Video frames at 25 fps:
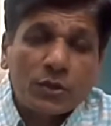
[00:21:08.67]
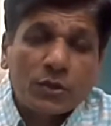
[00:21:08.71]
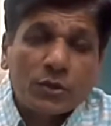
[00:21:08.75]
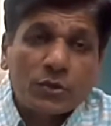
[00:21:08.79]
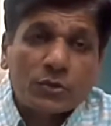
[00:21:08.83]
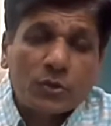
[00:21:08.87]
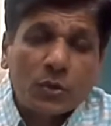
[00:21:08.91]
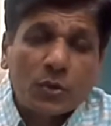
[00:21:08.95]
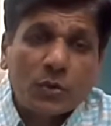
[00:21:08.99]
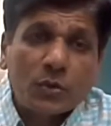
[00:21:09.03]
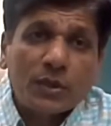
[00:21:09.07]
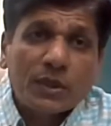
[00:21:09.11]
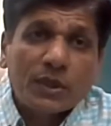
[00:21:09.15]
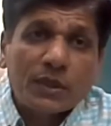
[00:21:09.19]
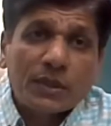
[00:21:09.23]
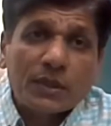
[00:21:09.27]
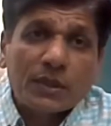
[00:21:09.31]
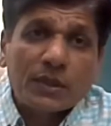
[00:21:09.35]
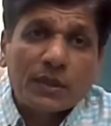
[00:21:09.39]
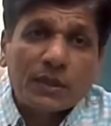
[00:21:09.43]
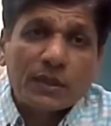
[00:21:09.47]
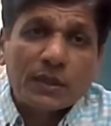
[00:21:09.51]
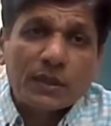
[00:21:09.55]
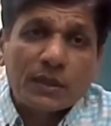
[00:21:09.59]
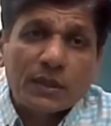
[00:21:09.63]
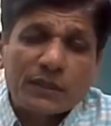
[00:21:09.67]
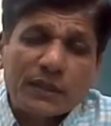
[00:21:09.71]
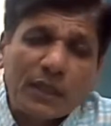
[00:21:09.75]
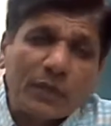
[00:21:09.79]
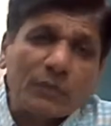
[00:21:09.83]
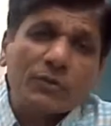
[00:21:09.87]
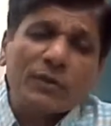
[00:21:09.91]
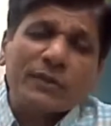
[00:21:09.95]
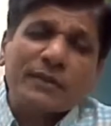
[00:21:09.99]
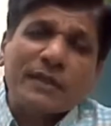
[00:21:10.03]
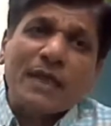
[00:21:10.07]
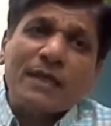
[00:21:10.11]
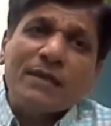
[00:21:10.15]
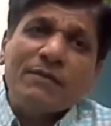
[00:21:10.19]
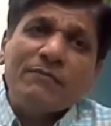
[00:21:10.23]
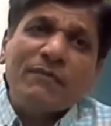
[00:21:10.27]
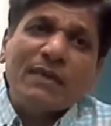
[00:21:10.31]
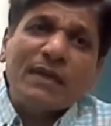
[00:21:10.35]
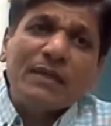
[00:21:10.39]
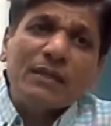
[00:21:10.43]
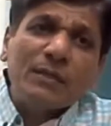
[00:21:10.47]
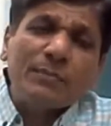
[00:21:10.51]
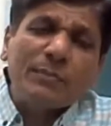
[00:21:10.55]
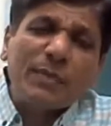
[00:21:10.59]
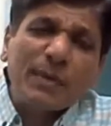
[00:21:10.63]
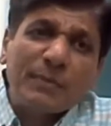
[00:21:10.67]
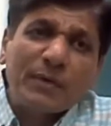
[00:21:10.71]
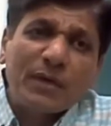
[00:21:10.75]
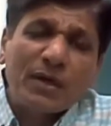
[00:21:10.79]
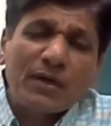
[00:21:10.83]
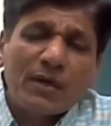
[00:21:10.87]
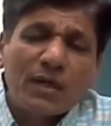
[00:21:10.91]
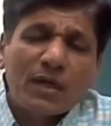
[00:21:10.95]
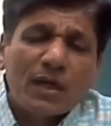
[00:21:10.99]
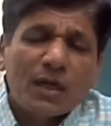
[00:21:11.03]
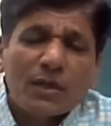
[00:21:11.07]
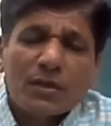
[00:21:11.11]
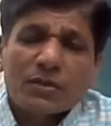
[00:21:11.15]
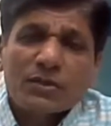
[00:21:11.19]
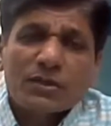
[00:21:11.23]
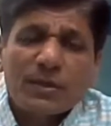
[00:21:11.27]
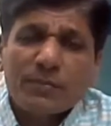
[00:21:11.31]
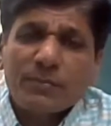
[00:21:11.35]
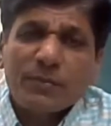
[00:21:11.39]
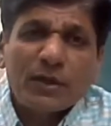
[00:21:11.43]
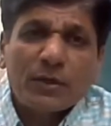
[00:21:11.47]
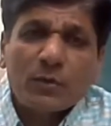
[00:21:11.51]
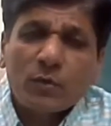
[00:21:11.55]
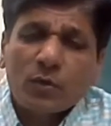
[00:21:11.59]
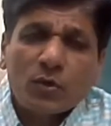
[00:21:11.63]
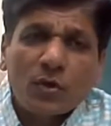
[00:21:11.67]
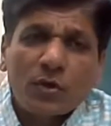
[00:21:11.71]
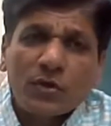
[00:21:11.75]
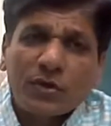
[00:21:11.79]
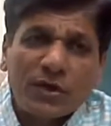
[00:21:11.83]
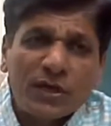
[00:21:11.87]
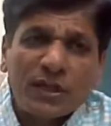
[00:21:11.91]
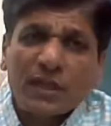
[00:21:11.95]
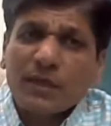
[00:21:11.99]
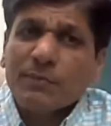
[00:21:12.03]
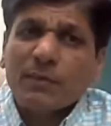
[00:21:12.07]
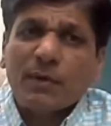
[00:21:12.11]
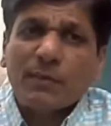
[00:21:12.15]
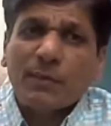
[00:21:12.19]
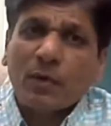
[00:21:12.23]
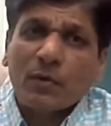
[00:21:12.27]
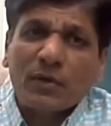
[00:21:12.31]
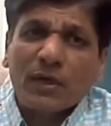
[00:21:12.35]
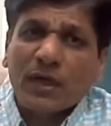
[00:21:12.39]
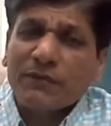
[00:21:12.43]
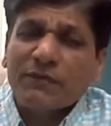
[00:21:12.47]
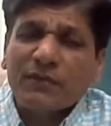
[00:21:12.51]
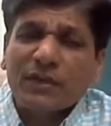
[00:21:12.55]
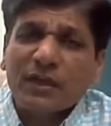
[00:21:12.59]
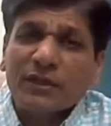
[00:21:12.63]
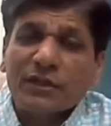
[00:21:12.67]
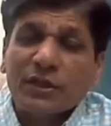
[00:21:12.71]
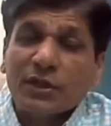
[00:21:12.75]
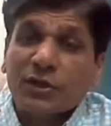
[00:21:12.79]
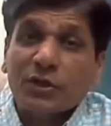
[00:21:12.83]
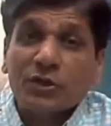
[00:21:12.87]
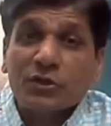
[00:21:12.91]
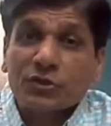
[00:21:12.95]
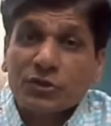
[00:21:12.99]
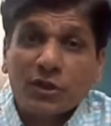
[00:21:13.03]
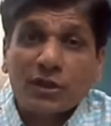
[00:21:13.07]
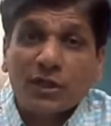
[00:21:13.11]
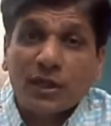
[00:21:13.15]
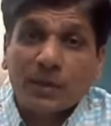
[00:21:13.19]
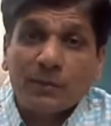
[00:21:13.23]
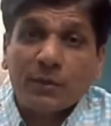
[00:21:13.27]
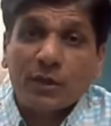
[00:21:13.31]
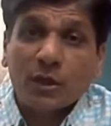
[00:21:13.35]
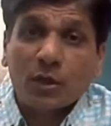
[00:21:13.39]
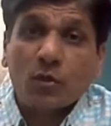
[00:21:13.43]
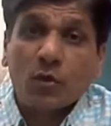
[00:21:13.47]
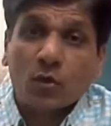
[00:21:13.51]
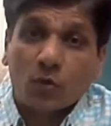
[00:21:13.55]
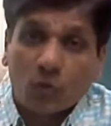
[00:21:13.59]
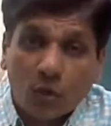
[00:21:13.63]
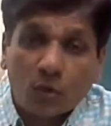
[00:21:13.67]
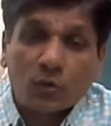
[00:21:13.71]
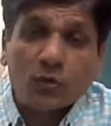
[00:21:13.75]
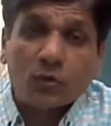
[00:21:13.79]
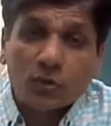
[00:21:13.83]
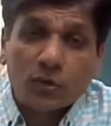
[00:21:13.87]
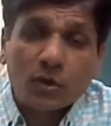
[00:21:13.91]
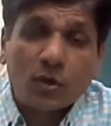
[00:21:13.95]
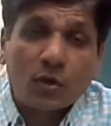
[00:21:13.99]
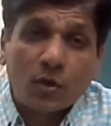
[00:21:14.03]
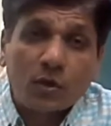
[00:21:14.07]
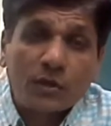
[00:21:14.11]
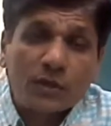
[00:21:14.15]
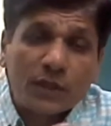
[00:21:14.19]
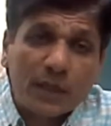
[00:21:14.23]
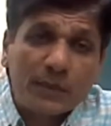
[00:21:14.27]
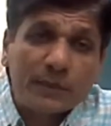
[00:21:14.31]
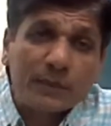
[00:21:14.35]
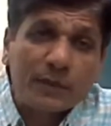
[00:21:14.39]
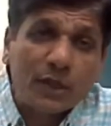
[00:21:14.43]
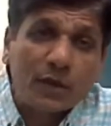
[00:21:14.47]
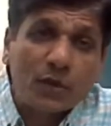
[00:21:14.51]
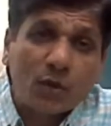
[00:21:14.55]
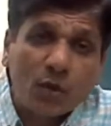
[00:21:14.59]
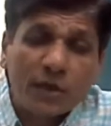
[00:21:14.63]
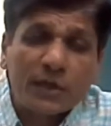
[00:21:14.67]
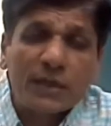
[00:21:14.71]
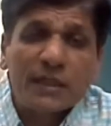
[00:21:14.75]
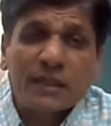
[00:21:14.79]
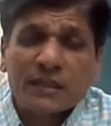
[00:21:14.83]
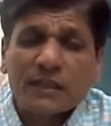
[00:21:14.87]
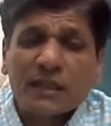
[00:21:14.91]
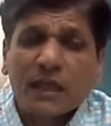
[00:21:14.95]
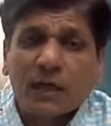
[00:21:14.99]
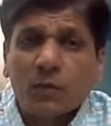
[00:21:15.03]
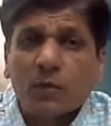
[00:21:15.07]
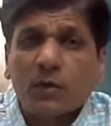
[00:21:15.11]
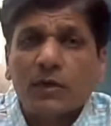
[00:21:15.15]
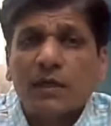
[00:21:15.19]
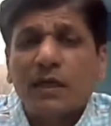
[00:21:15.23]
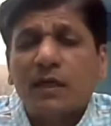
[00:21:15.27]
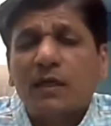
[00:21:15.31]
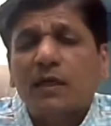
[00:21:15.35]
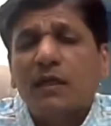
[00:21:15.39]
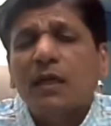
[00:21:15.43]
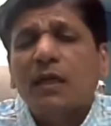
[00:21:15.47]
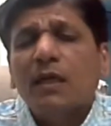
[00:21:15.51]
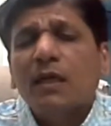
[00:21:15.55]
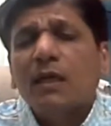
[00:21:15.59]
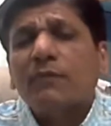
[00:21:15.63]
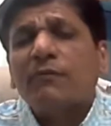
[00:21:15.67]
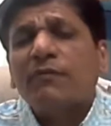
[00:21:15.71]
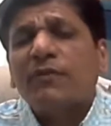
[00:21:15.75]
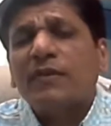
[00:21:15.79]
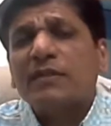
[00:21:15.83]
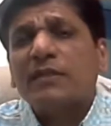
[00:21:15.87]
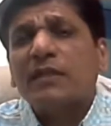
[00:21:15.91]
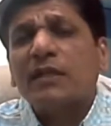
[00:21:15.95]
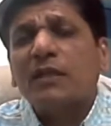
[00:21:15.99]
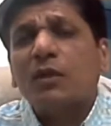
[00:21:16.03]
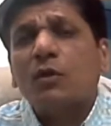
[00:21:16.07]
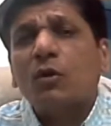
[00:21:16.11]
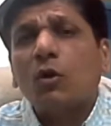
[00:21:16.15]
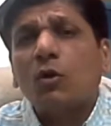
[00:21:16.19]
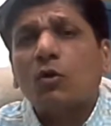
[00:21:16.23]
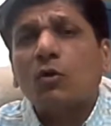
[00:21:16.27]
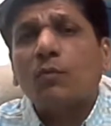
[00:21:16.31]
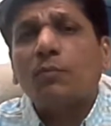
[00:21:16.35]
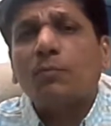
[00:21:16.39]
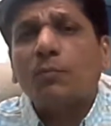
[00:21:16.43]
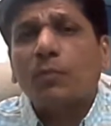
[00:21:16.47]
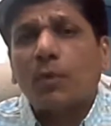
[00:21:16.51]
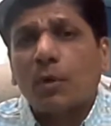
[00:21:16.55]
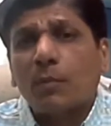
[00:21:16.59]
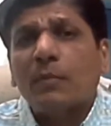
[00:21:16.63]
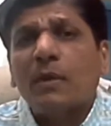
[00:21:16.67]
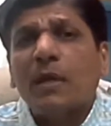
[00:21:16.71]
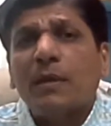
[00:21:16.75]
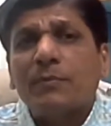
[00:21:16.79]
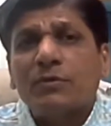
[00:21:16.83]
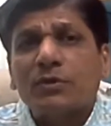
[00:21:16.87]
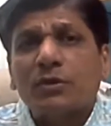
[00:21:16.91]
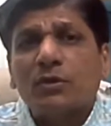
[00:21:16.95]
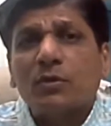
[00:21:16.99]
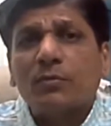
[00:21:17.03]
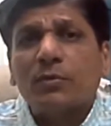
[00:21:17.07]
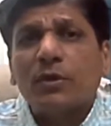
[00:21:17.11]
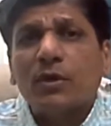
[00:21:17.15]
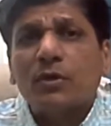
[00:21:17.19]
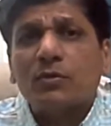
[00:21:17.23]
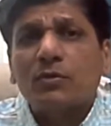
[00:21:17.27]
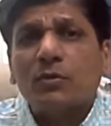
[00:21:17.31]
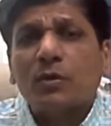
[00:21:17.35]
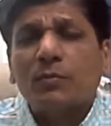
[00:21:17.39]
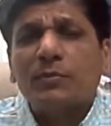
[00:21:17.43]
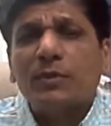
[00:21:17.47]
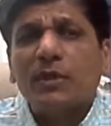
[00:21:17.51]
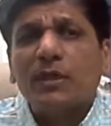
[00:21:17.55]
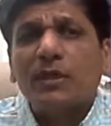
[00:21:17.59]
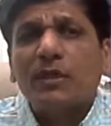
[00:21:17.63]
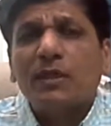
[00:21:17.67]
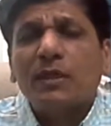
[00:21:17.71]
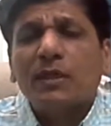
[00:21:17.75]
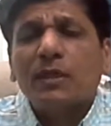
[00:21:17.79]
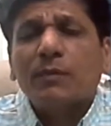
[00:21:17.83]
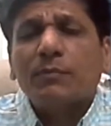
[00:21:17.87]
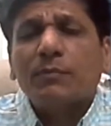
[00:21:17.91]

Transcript: So there was a time when the people simply could not dream about having an international criminal court, although the criminal court is now facing a lot of problems, because of the